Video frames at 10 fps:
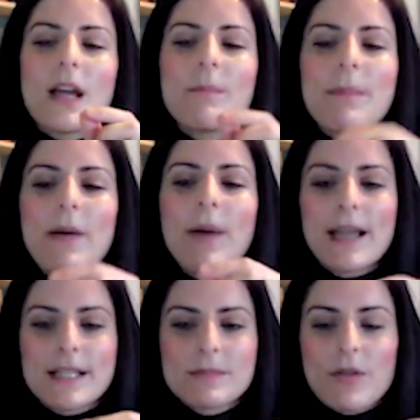about
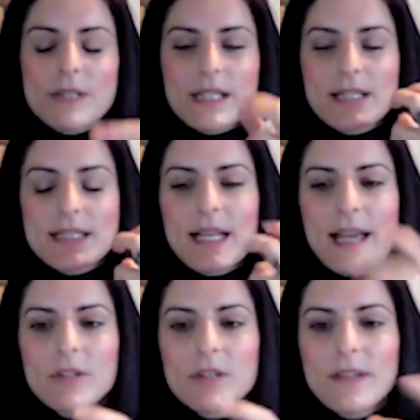ASMR is that it's a
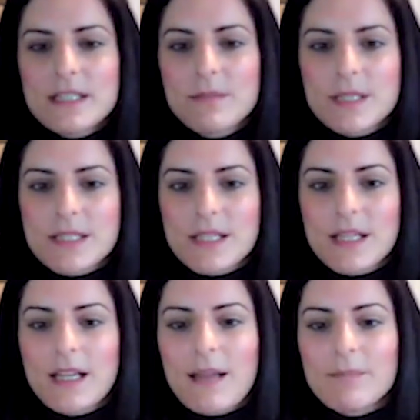level of
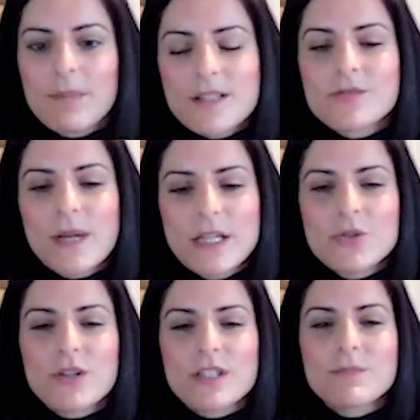intimacy and personal
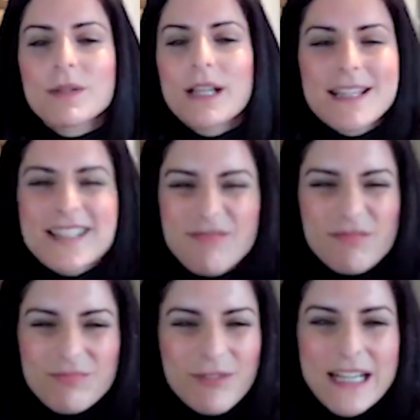interest, but it isn't
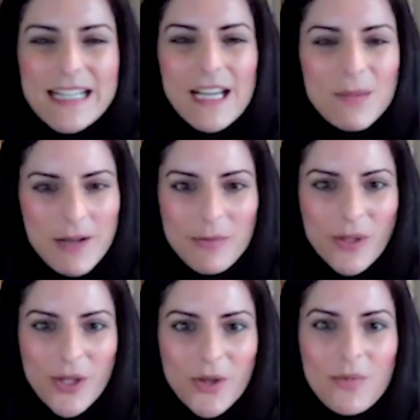really about
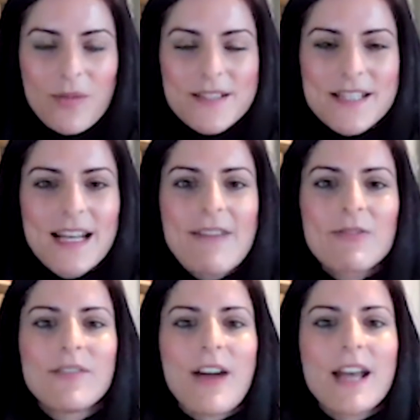you. There's a
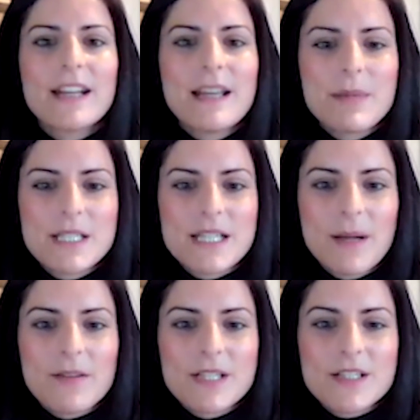level of anonymity
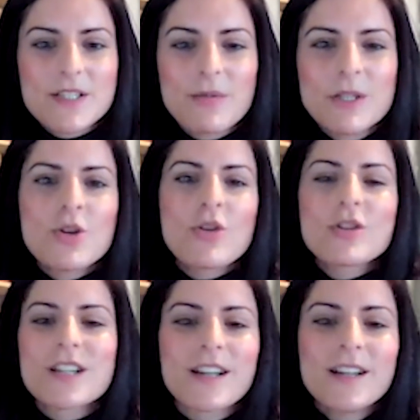about it. So a
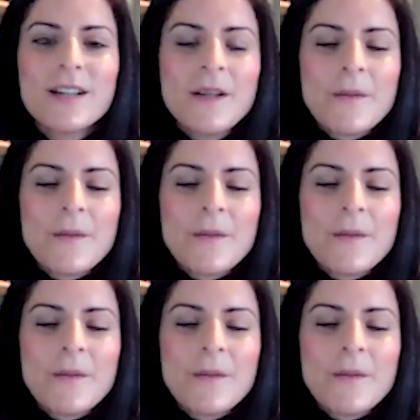doctor